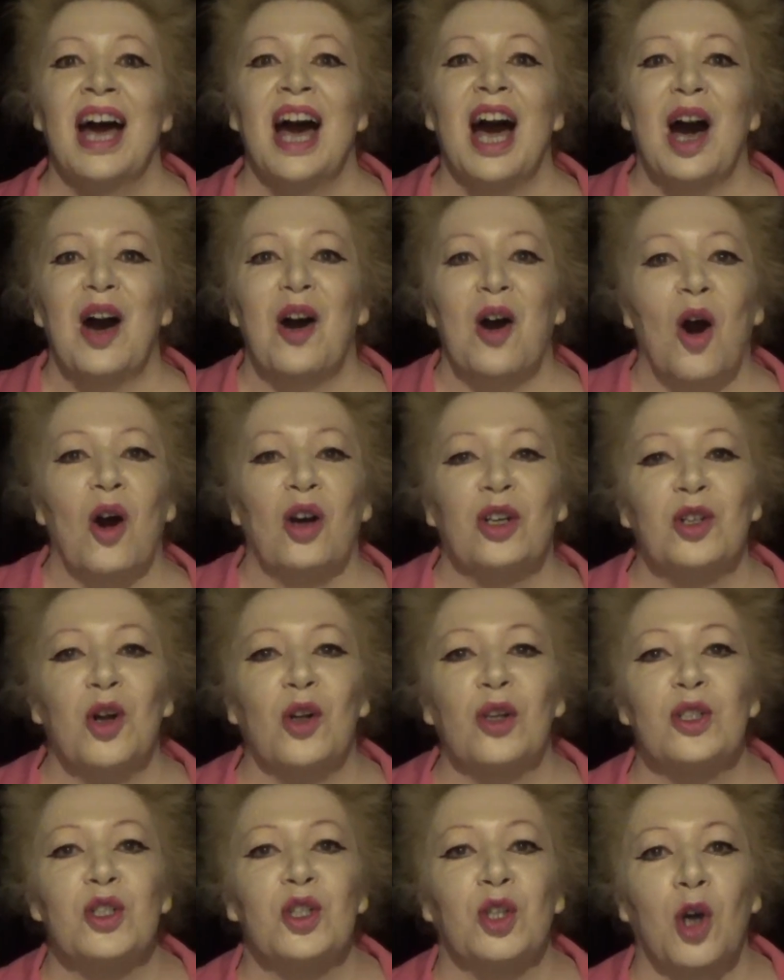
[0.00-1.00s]
uh,
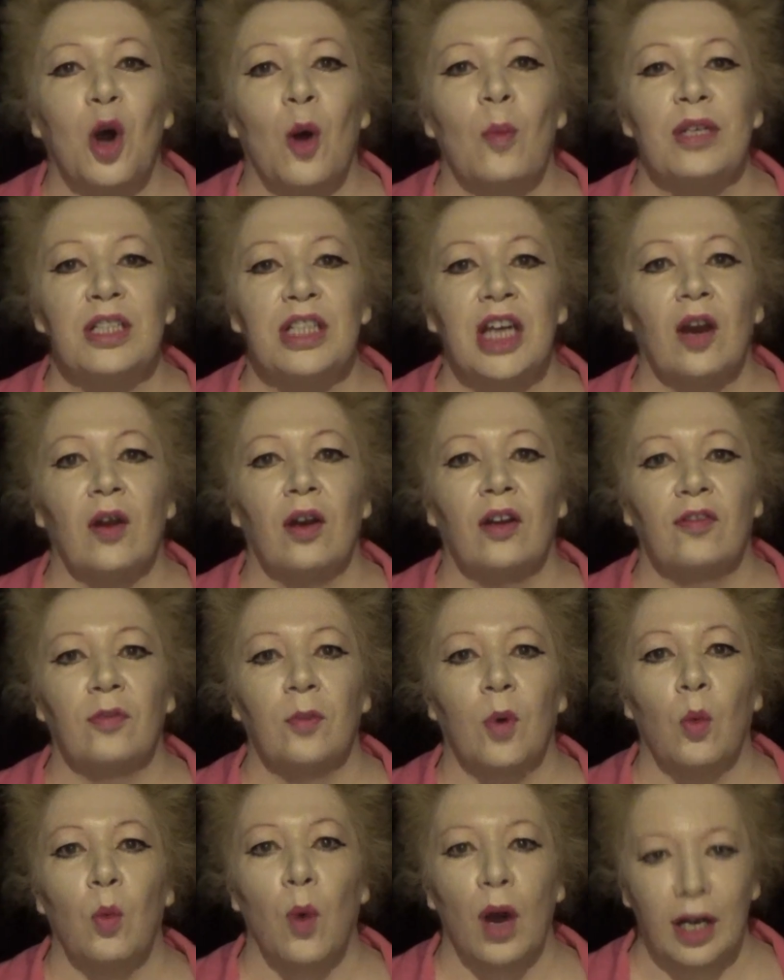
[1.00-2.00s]
acknowledge the commentary from
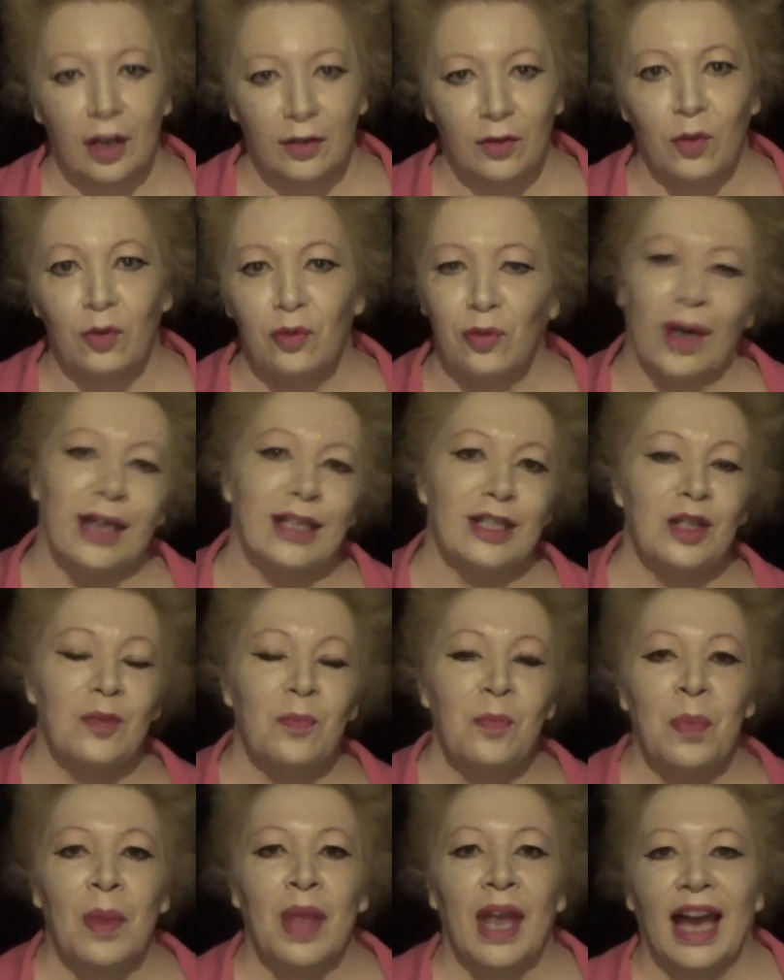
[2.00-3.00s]
a wonderful friend
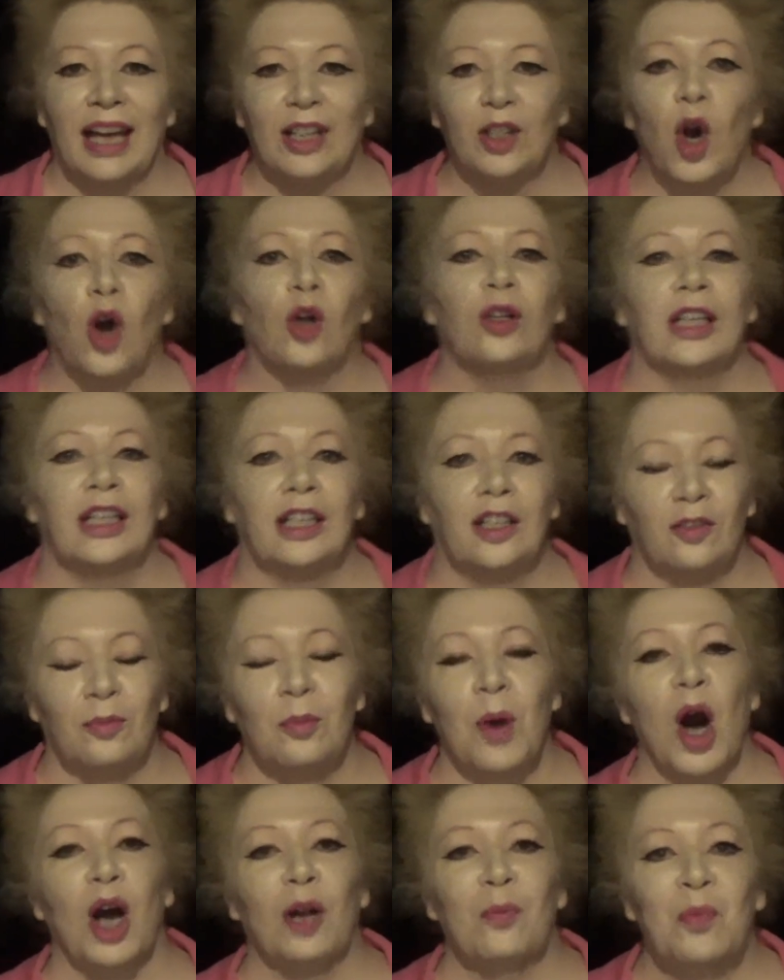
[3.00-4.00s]
and colleague of
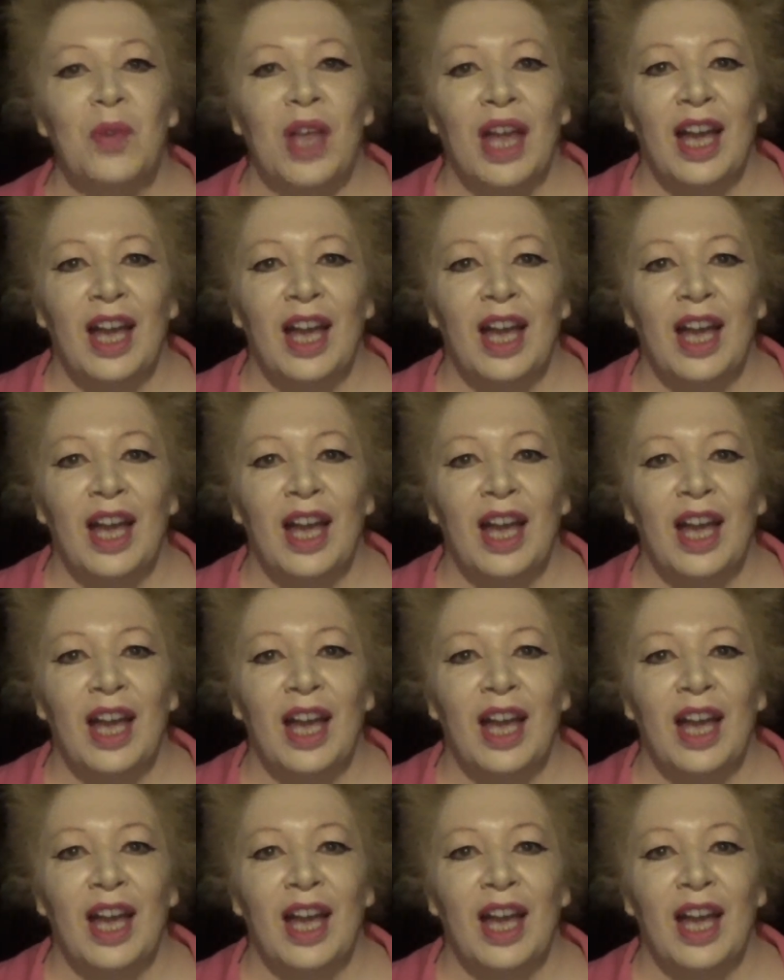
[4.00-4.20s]
mine,